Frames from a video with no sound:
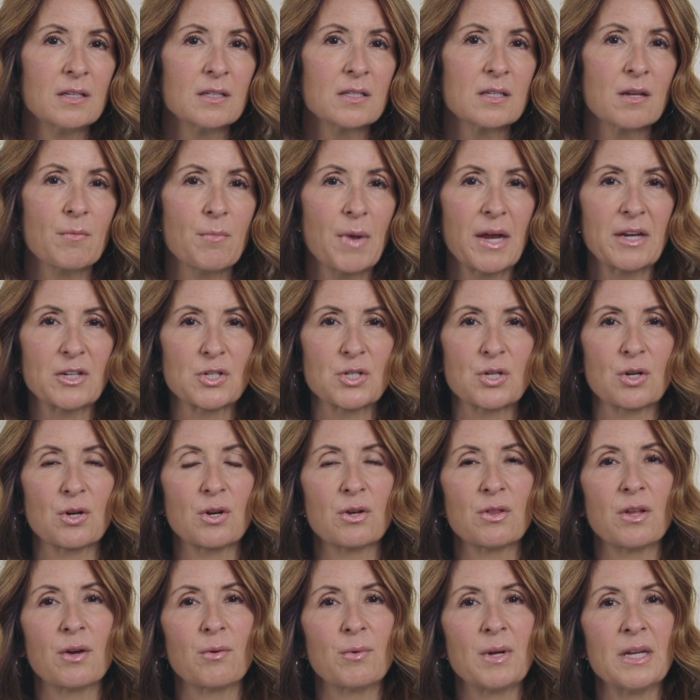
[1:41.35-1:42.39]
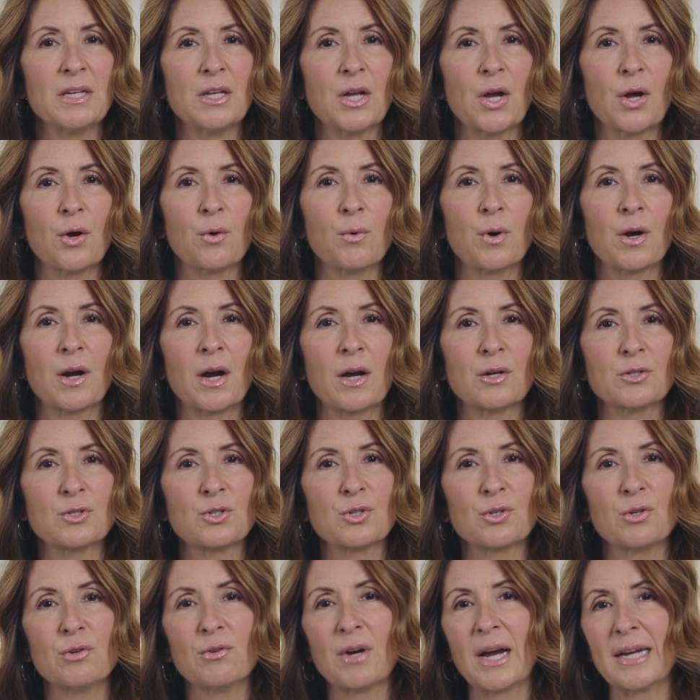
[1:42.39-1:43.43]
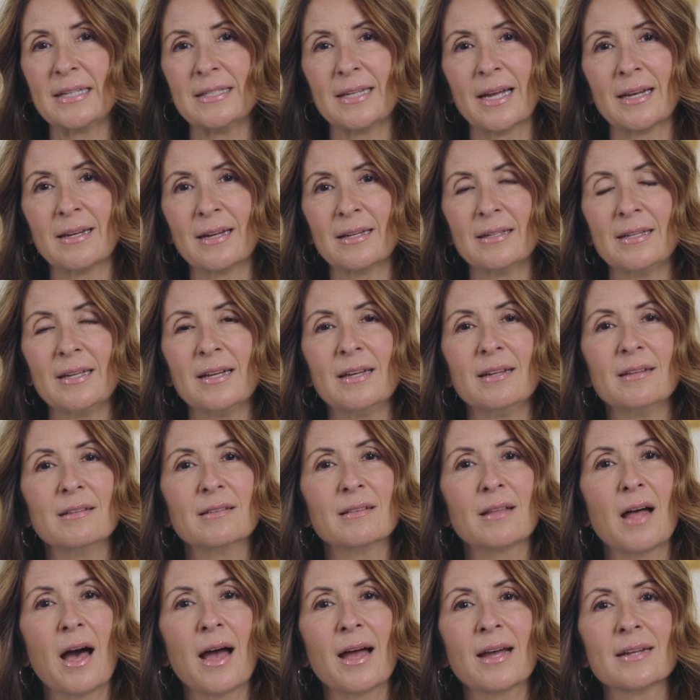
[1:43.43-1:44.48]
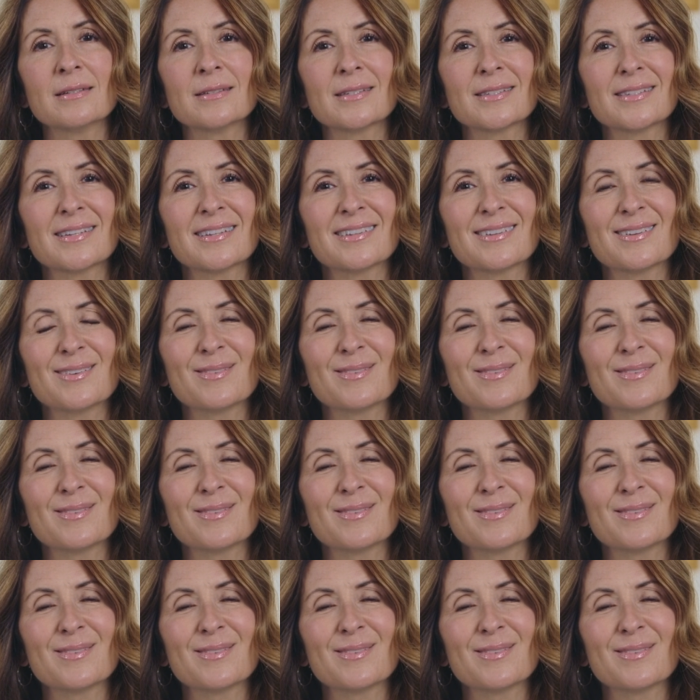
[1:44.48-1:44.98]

to make sure that we know where our true identity lies.